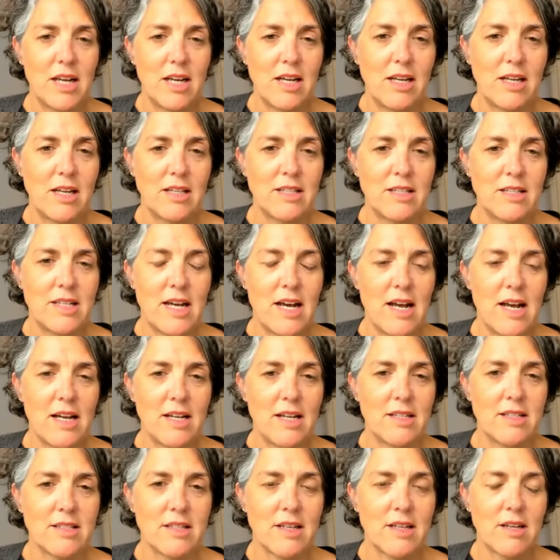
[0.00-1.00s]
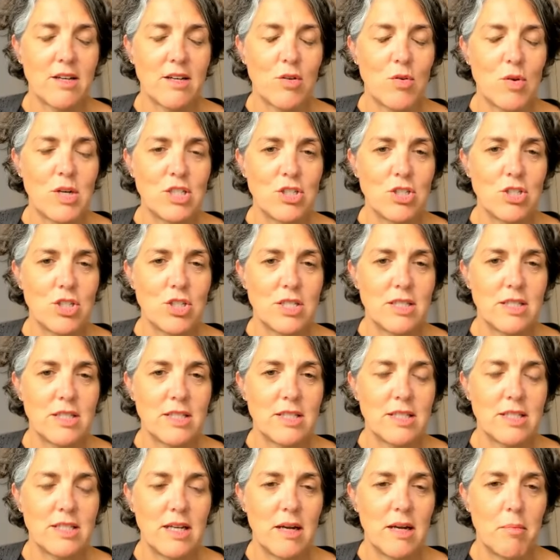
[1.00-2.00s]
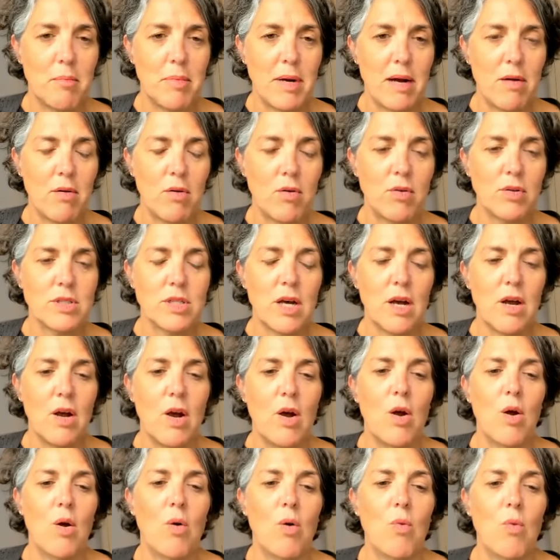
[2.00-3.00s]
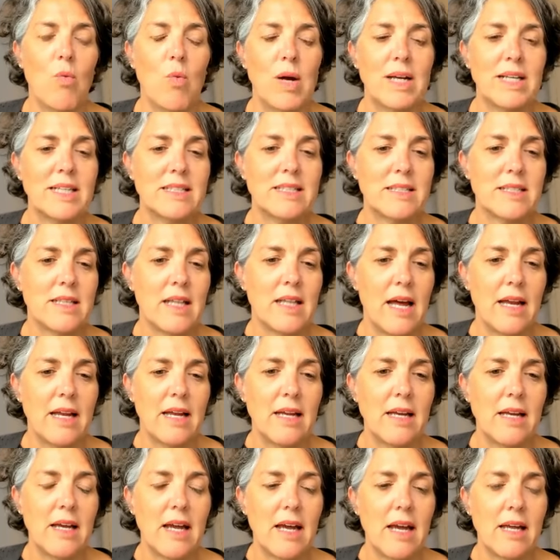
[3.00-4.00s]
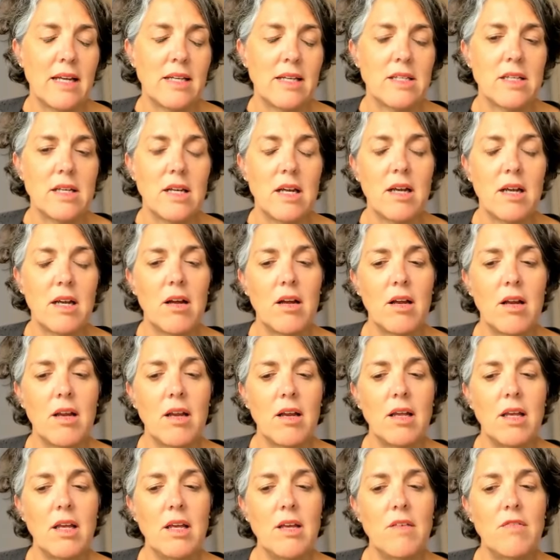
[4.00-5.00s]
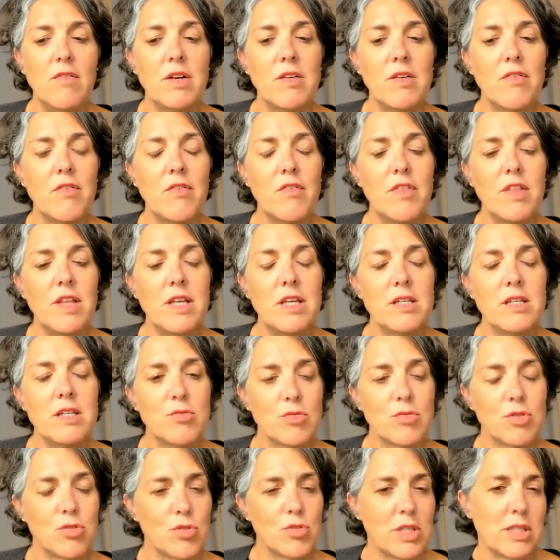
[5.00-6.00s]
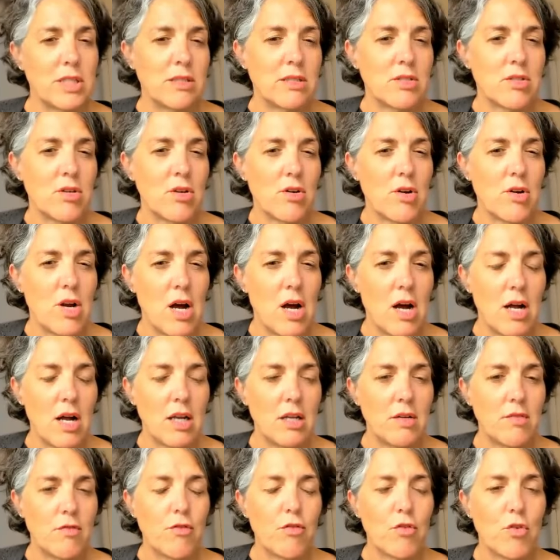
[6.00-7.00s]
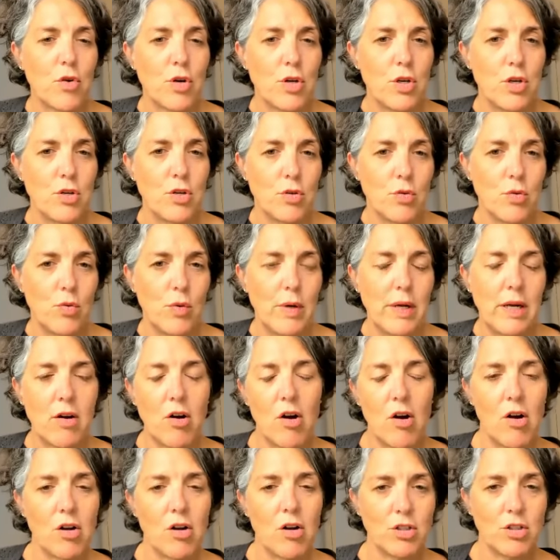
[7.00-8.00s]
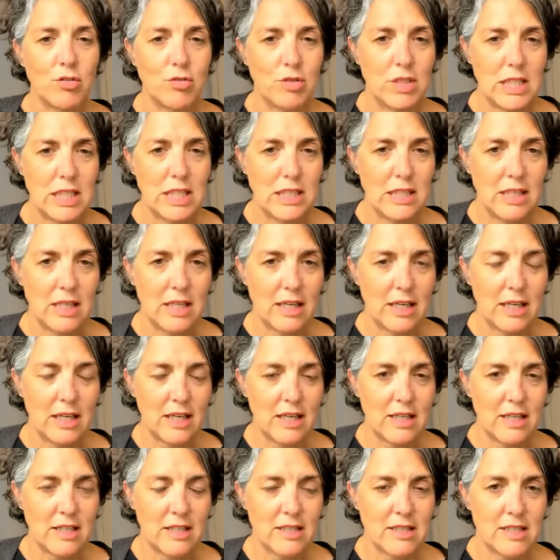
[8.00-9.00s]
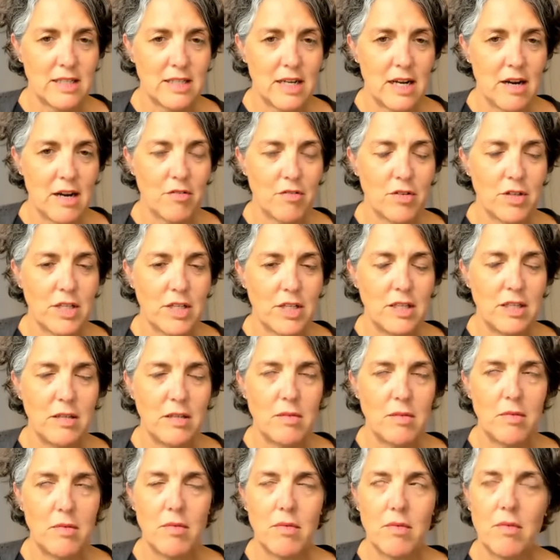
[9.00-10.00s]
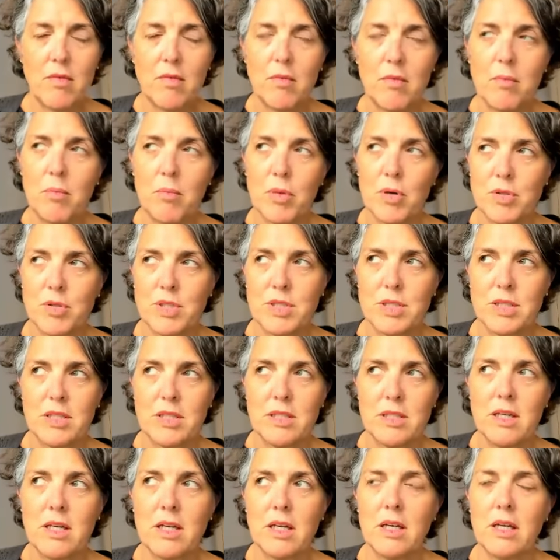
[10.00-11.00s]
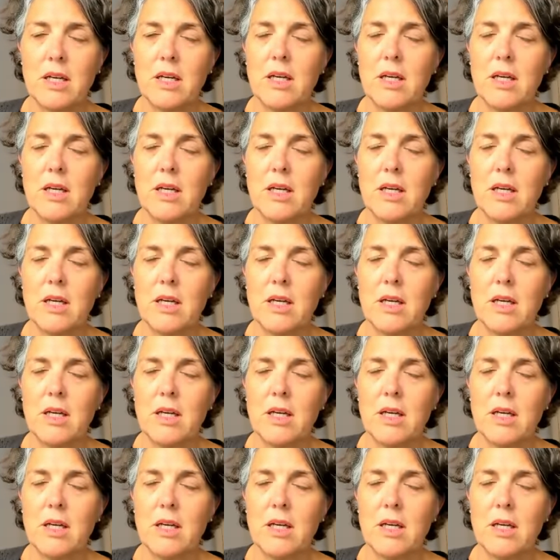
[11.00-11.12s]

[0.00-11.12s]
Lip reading: and ask questions about what it's like. And even if these retreats are not for you, we are all unique and every person